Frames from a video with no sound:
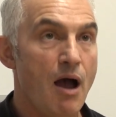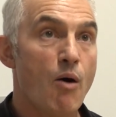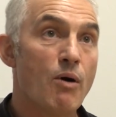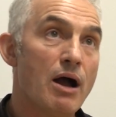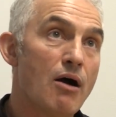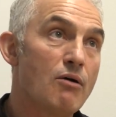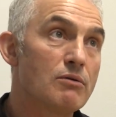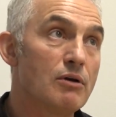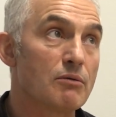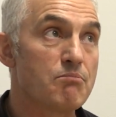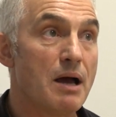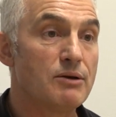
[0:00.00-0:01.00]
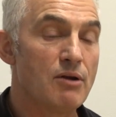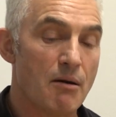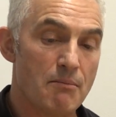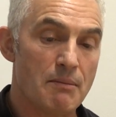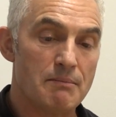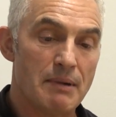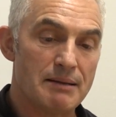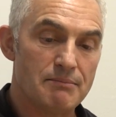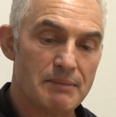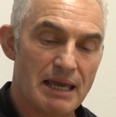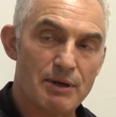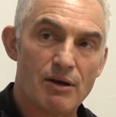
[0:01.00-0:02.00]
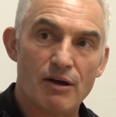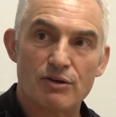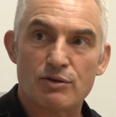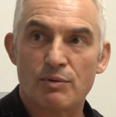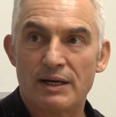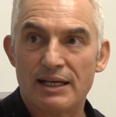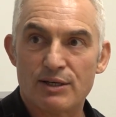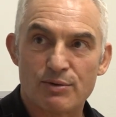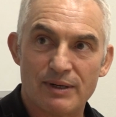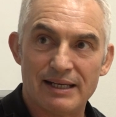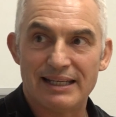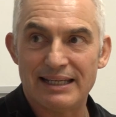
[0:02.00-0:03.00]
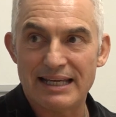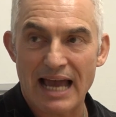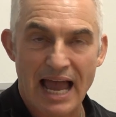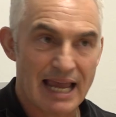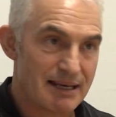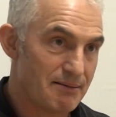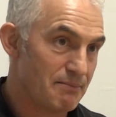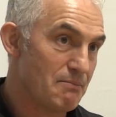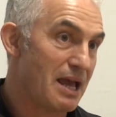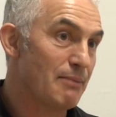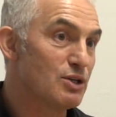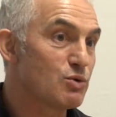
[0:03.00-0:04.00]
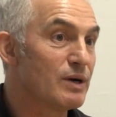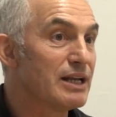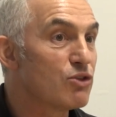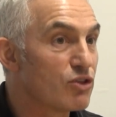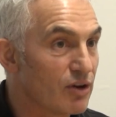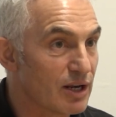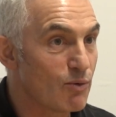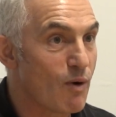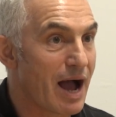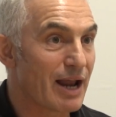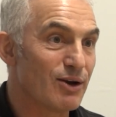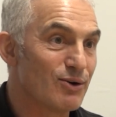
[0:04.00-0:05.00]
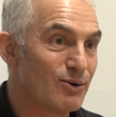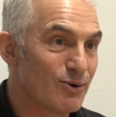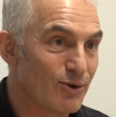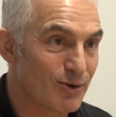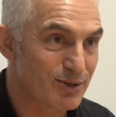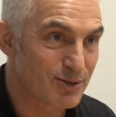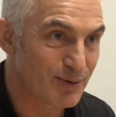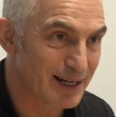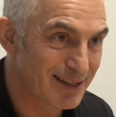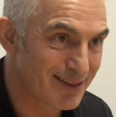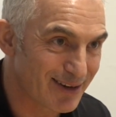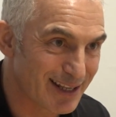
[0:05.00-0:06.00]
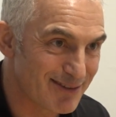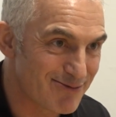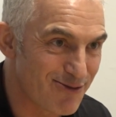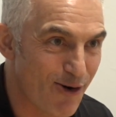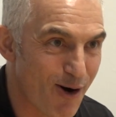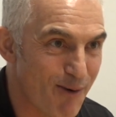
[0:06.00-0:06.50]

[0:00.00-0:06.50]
Well, look, maybe not 2028, maybe 2031 or 2034.